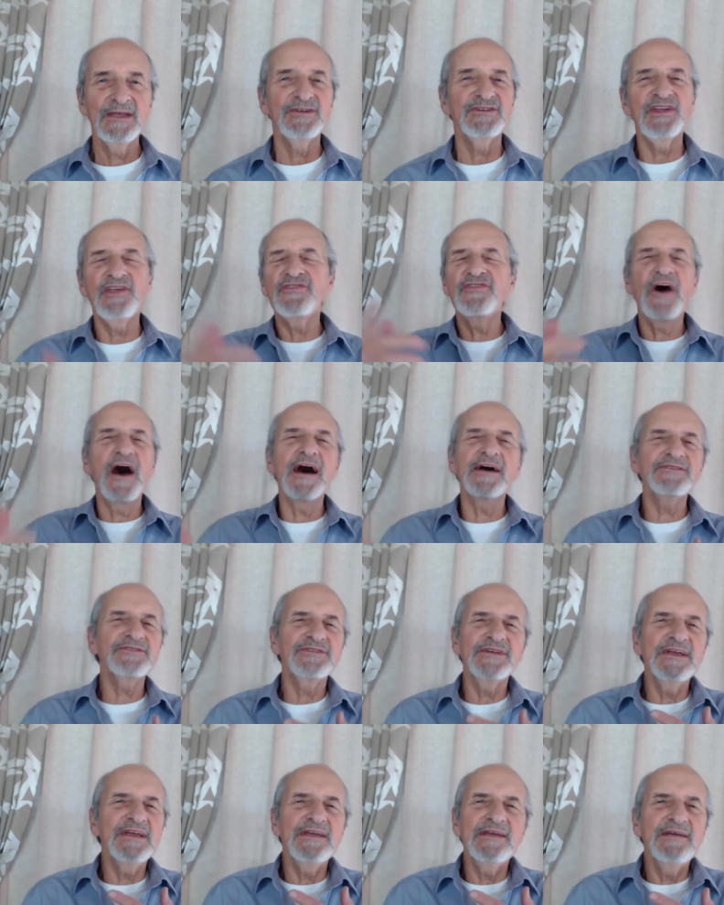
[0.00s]
She thought
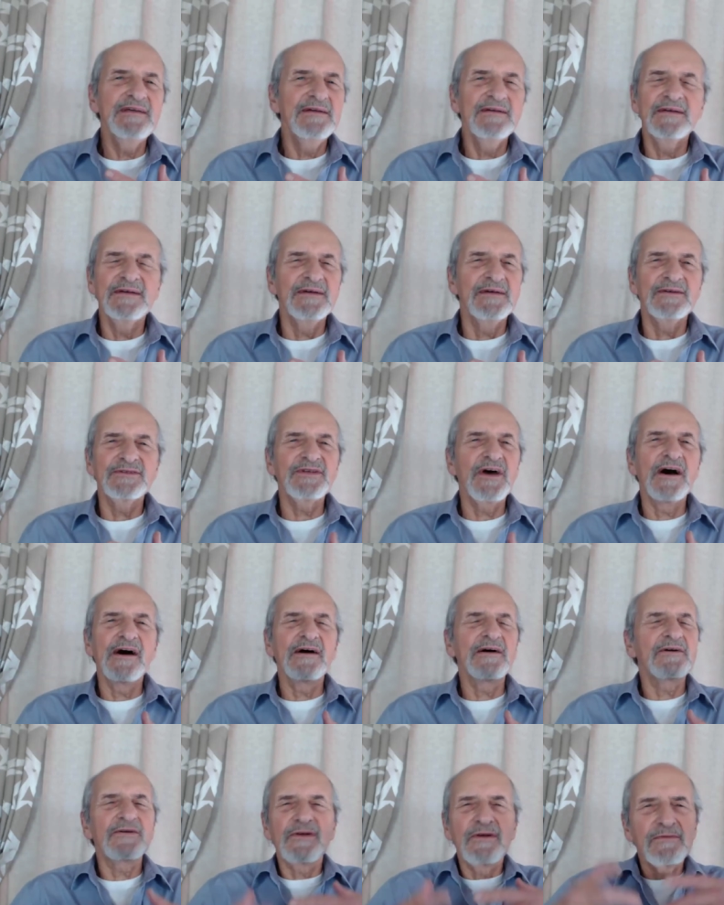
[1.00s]
she
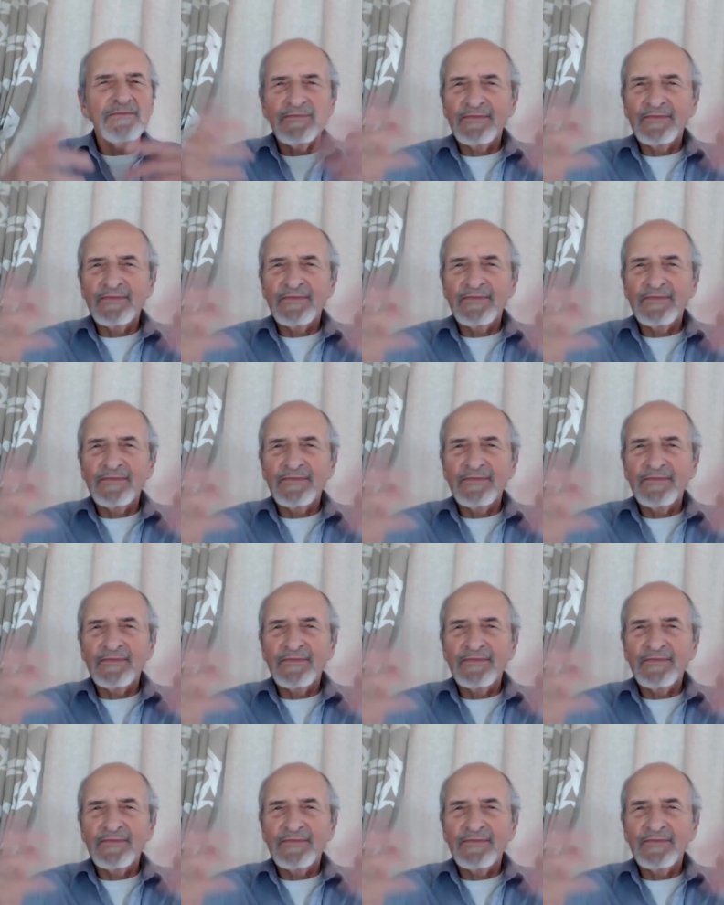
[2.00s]
saw